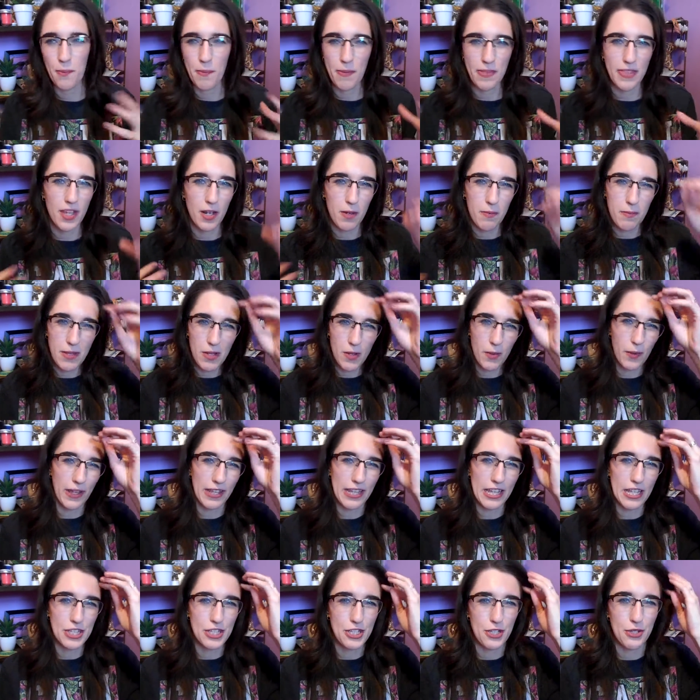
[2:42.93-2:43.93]
they're a bit
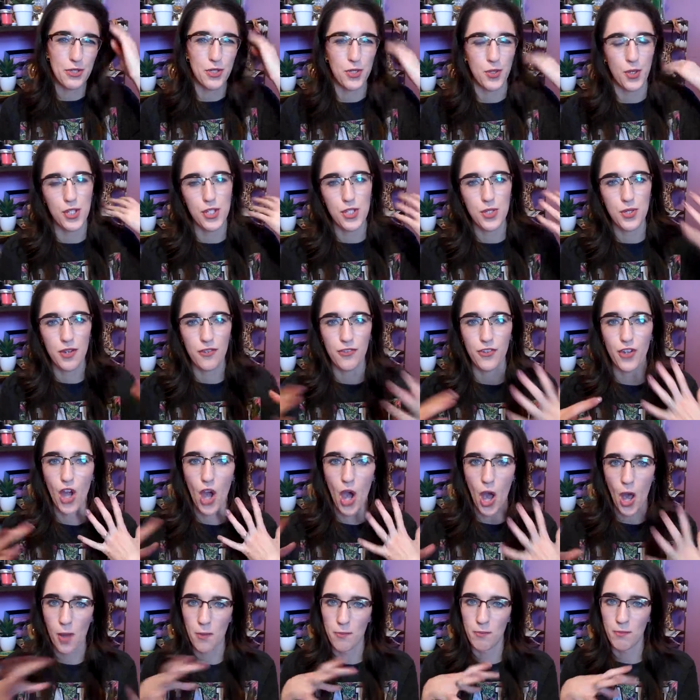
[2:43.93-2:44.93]
oily too, so I do have
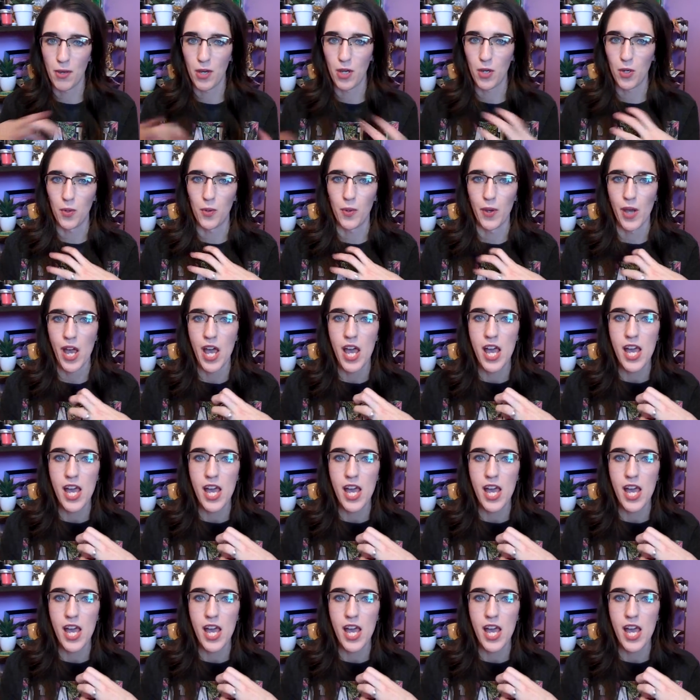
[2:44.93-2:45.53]
combo